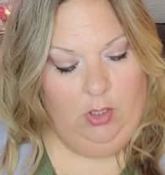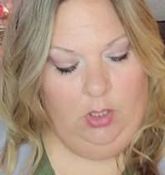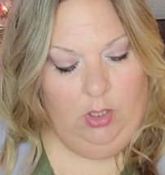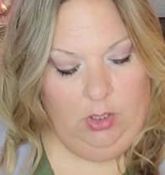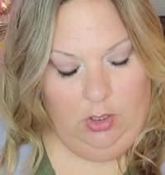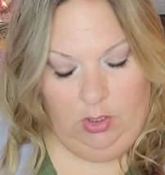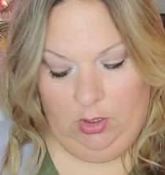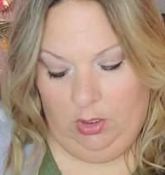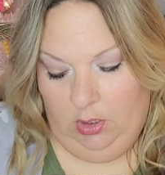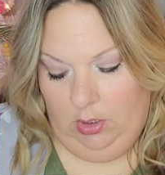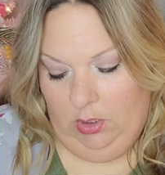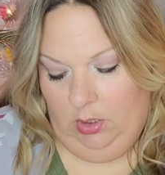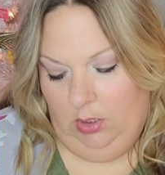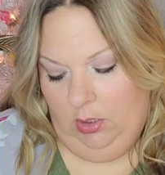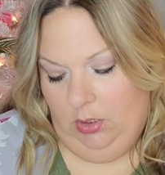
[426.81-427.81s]
and
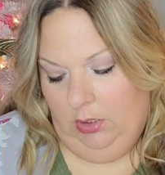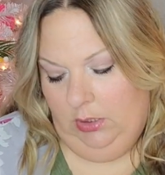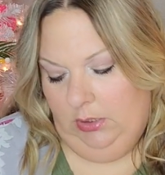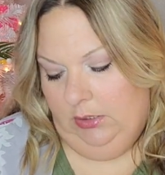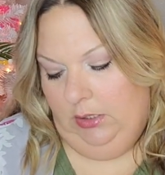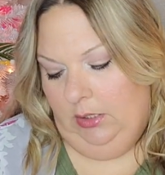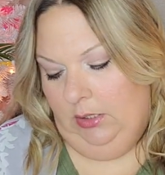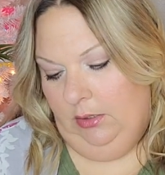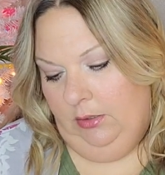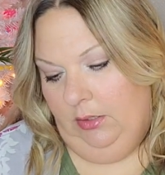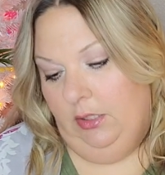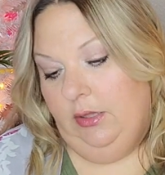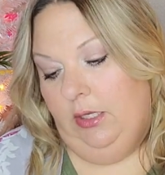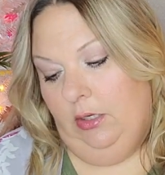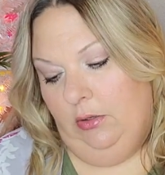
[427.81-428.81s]
then let's see
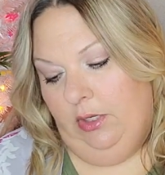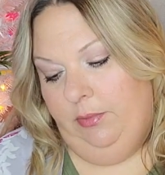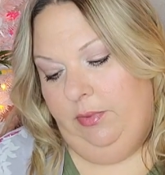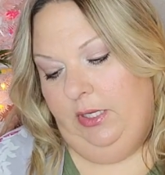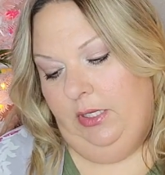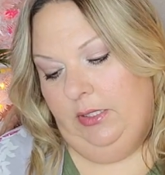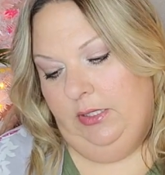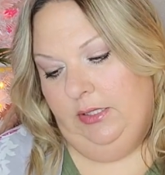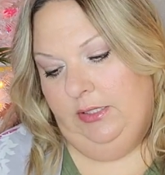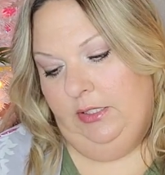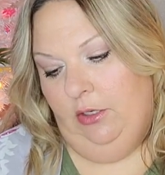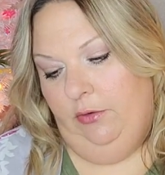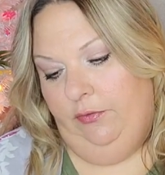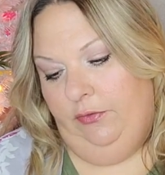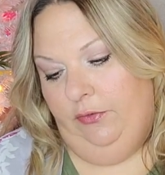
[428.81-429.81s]
then it repeats
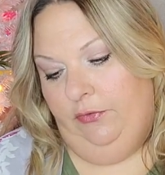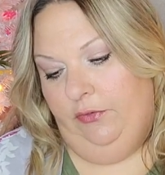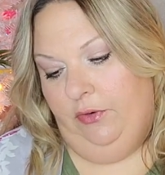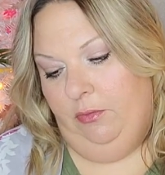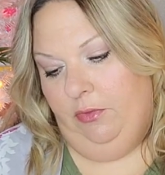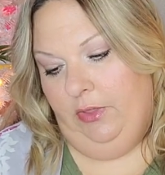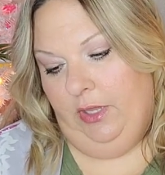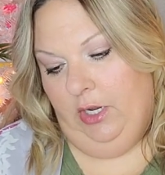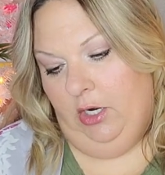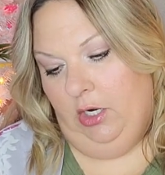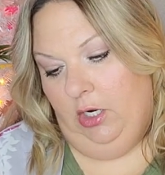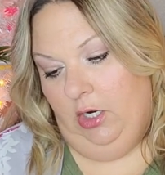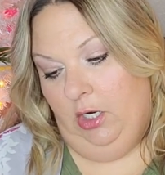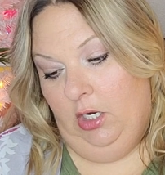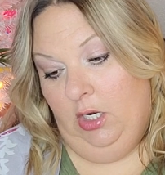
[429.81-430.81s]
itself from
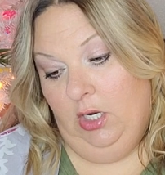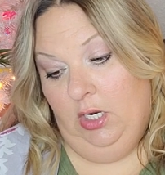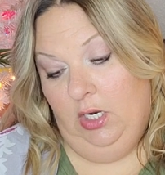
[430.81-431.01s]
there